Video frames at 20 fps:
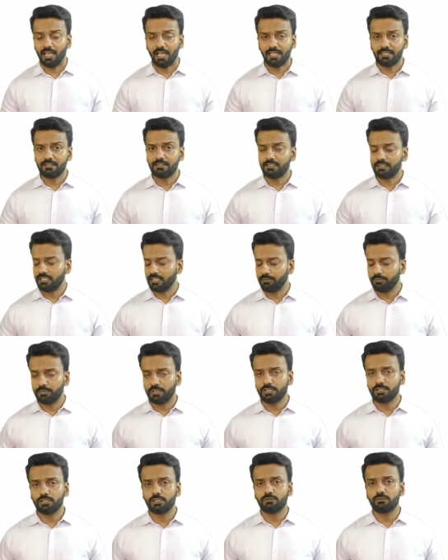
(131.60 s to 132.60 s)
As the
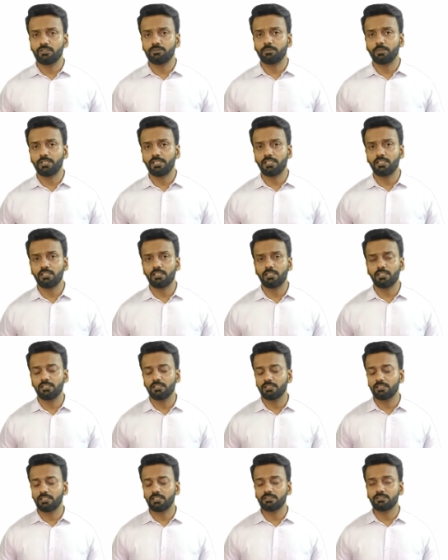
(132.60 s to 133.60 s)
temperature of the material
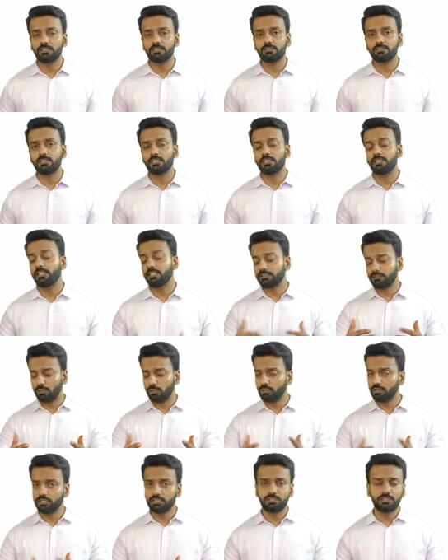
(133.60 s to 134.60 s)
increases, the
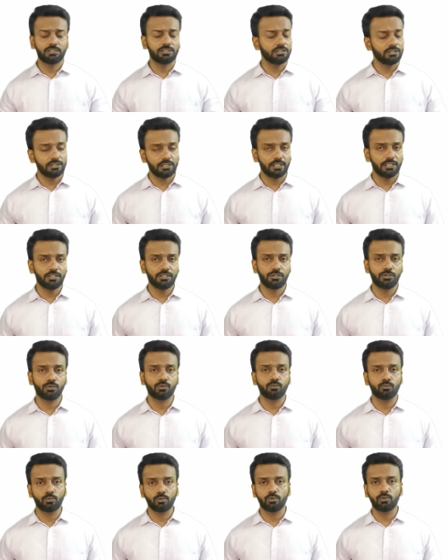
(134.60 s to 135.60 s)
dislocation tends
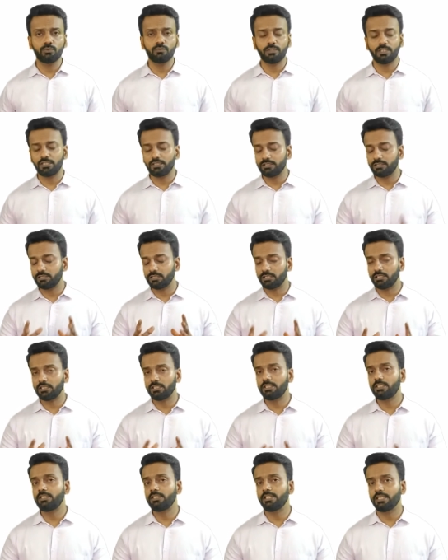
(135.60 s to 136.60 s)
to move in
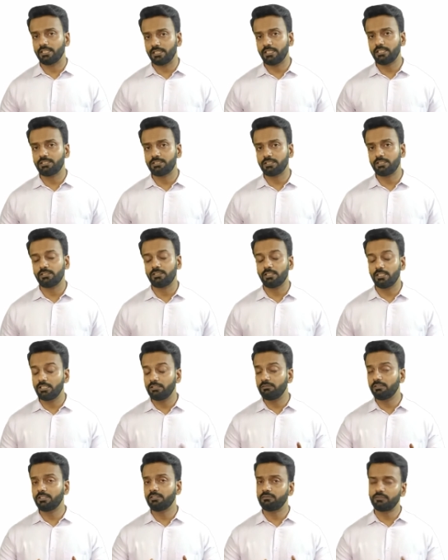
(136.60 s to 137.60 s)
certain direction
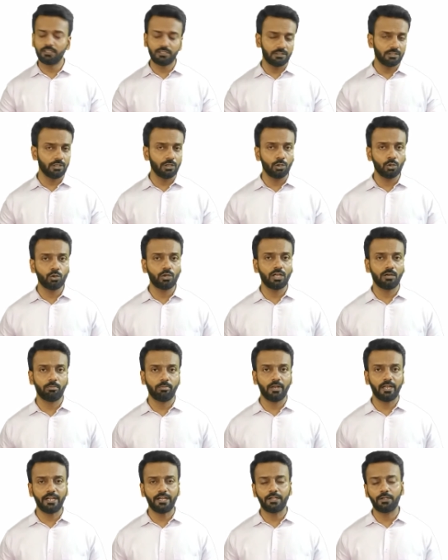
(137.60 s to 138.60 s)
even when the load
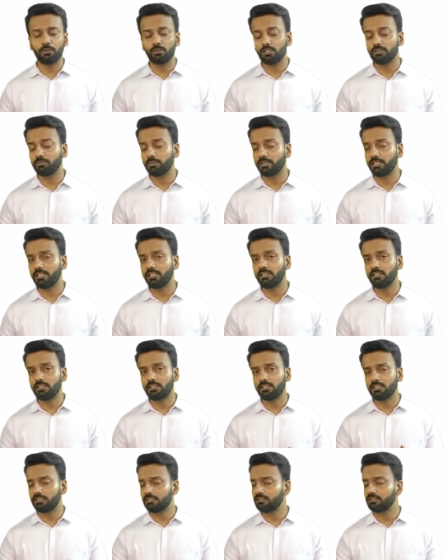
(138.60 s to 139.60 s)
applied to the
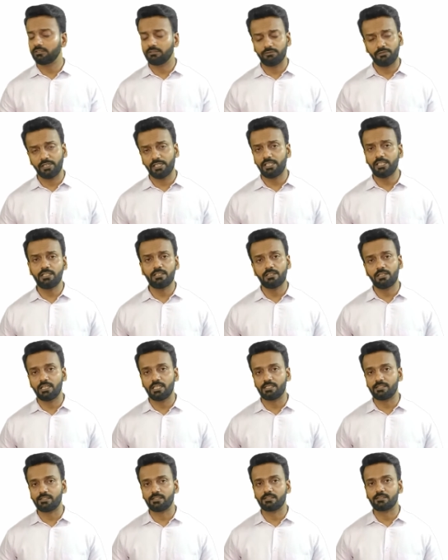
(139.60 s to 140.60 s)
material is very
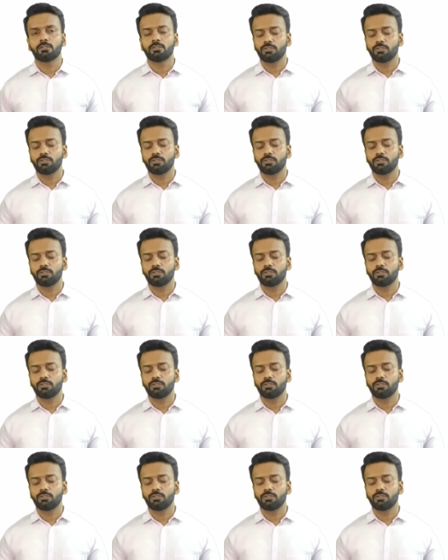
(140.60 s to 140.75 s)
less.